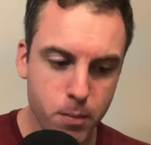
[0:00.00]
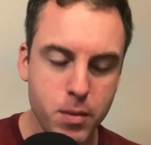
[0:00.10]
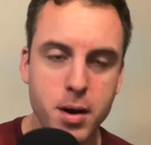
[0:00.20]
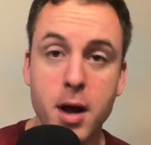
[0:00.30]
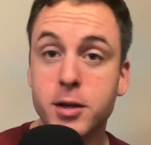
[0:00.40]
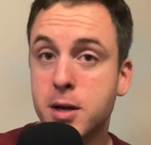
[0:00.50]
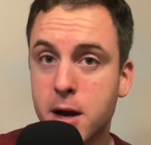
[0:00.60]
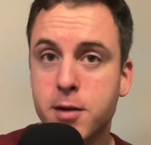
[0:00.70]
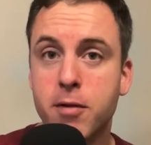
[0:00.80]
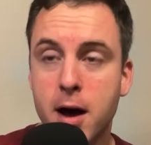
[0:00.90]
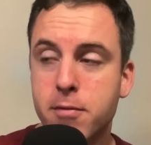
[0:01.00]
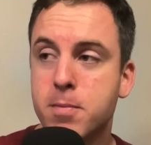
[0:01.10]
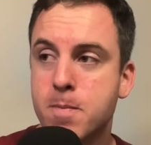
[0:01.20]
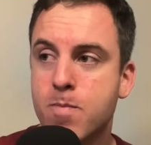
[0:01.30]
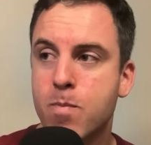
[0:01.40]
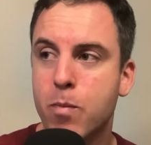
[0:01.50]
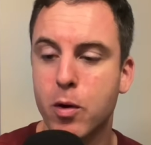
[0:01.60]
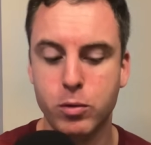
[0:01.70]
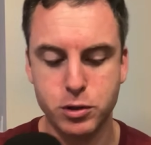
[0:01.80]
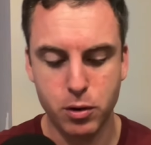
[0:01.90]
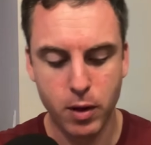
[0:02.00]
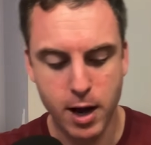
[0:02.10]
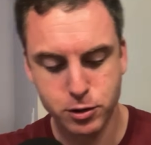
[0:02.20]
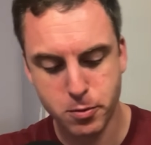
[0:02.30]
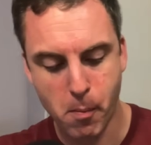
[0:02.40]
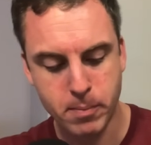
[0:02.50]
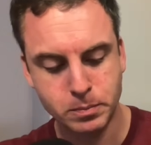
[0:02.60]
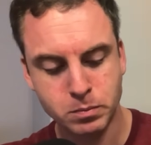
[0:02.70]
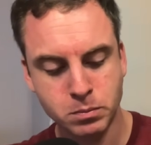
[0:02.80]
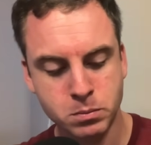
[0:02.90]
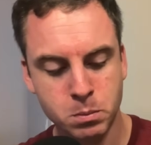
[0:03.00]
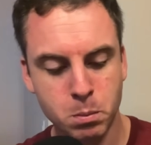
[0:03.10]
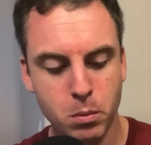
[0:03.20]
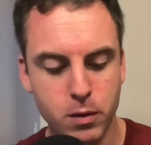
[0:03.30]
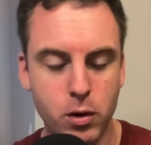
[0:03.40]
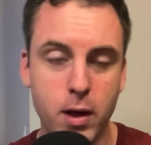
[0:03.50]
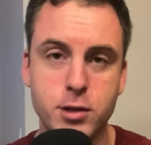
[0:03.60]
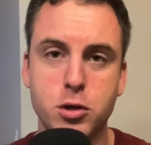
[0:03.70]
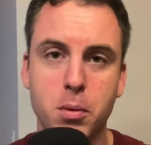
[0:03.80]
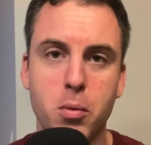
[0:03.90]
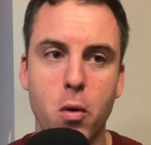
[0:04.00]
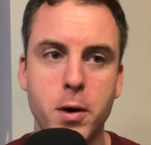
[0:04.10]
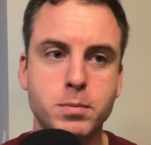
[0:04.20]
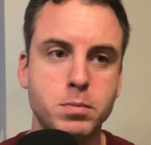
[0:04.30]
1995 was their last Super Bowl win.